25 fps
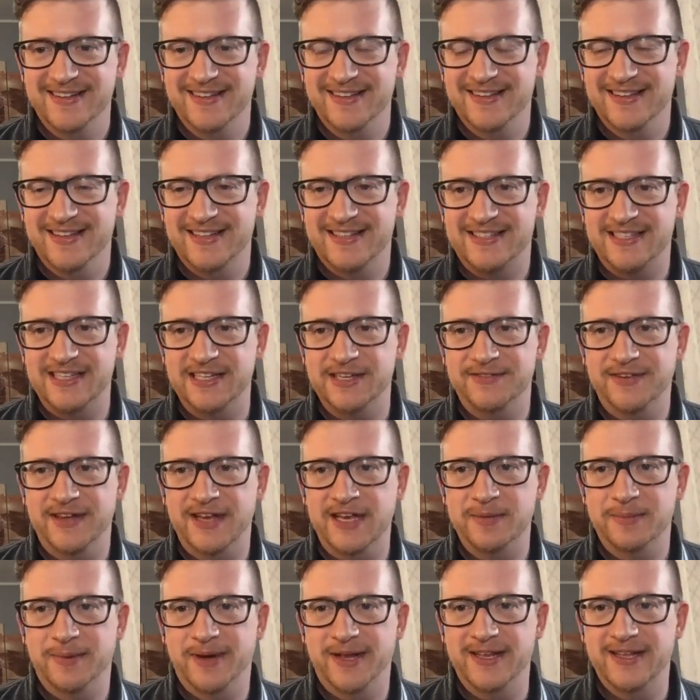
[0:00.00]
Let's see if
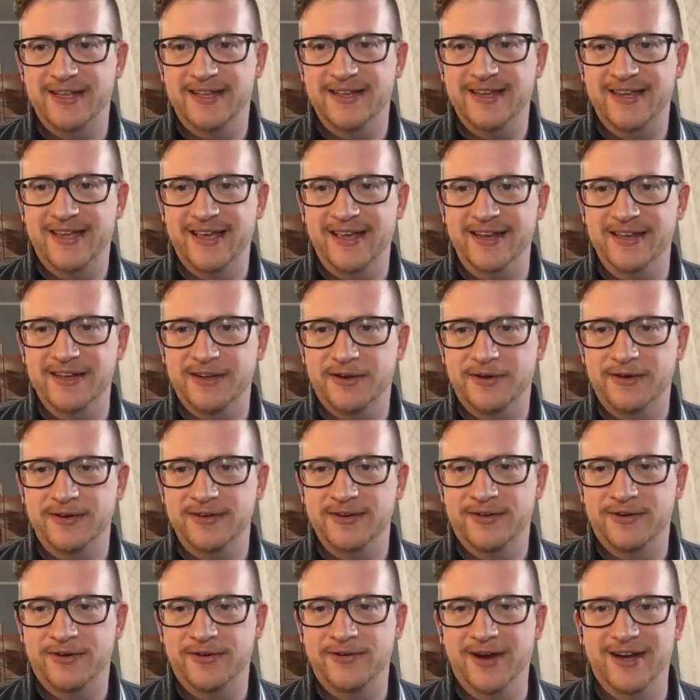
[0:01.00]
anybody can get it
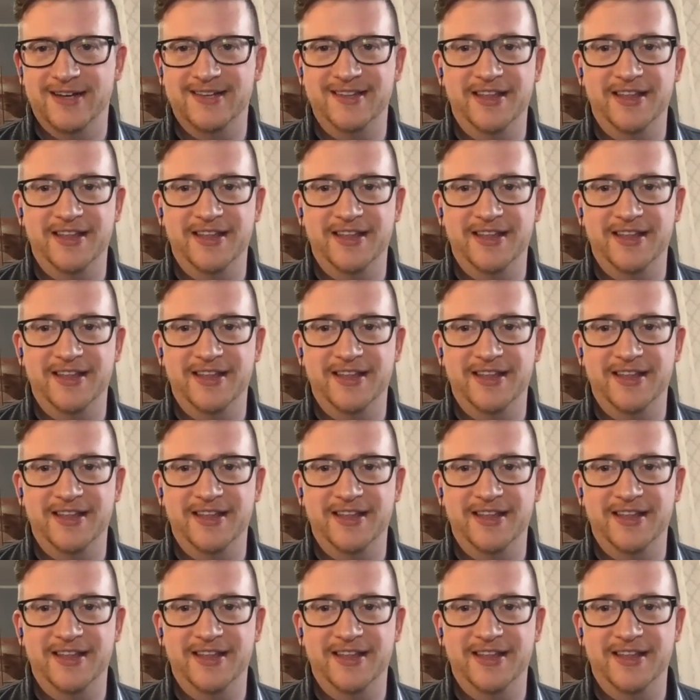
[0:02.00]
correct.